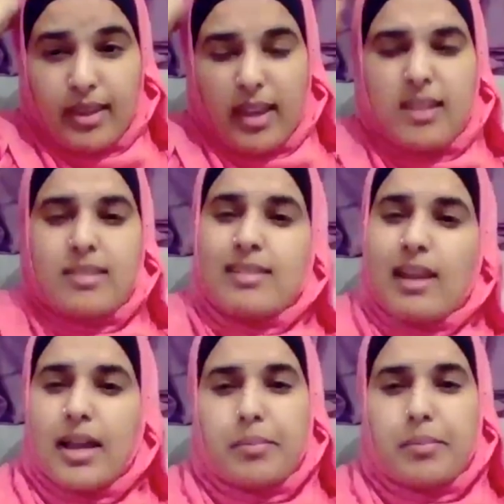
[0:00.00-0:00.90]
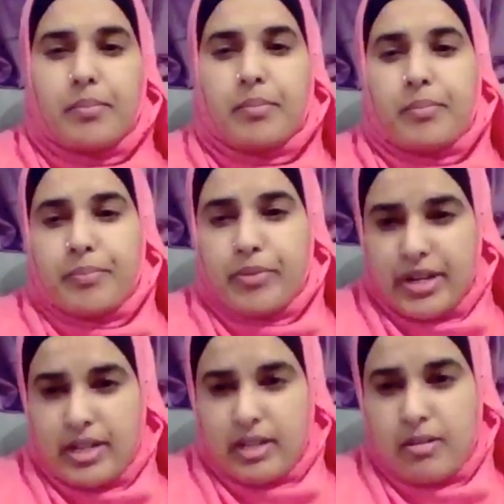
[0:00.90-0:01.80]
a slight
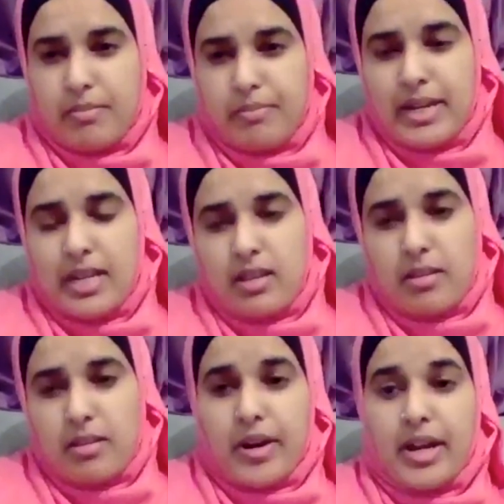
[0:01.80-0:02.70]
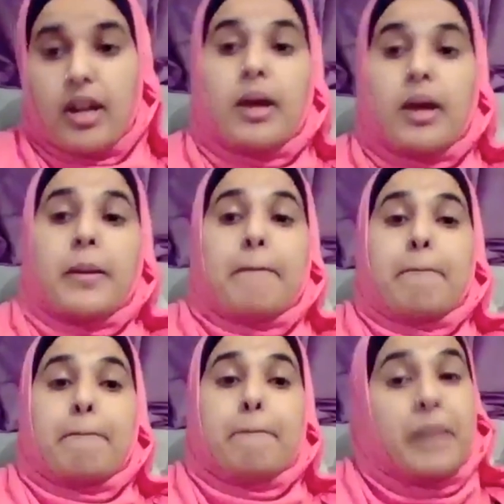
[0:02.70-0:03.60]
bleed in the brain,
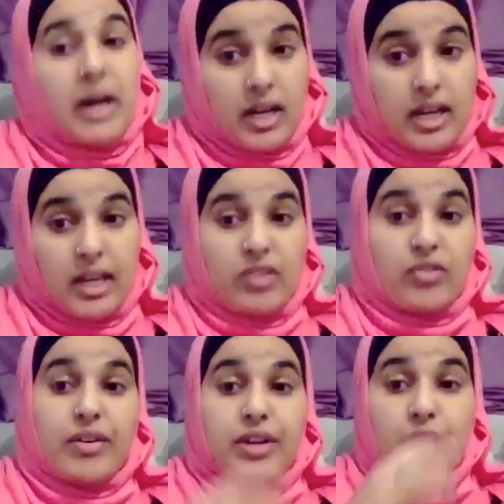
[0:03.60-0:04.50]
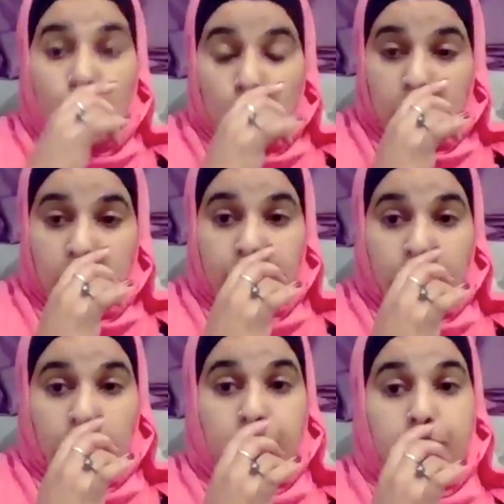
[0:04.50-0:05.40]
but it's very normal
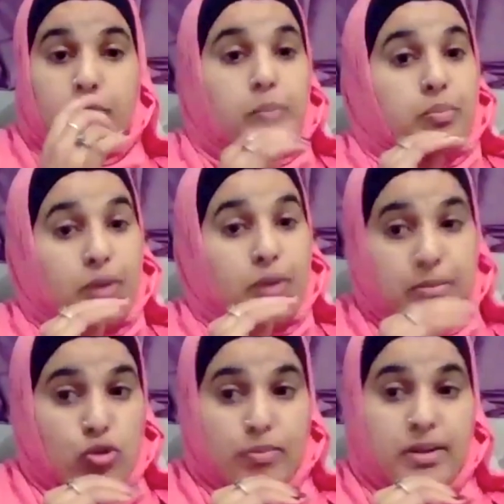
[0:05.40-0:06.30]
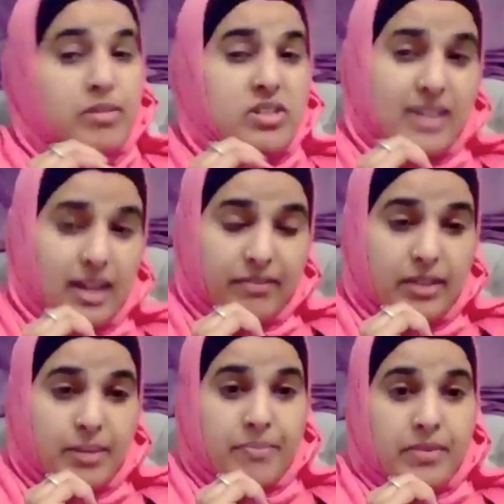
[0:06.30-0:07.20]
for premature babies to have
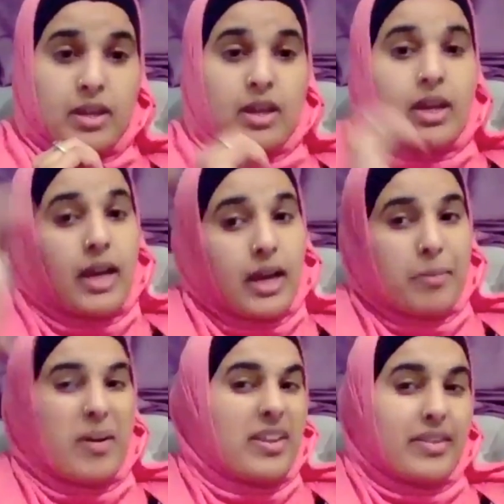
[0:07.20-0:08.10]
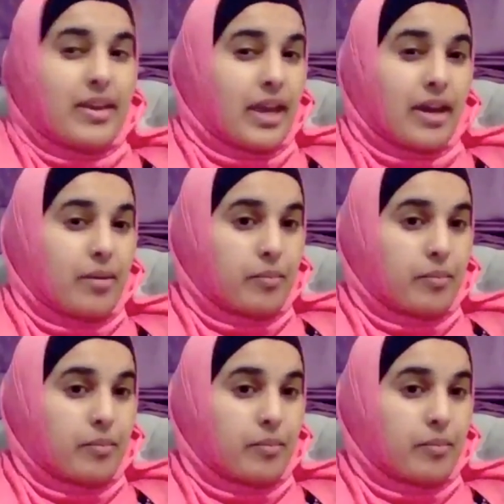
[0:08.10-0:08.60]
them, and apparently they get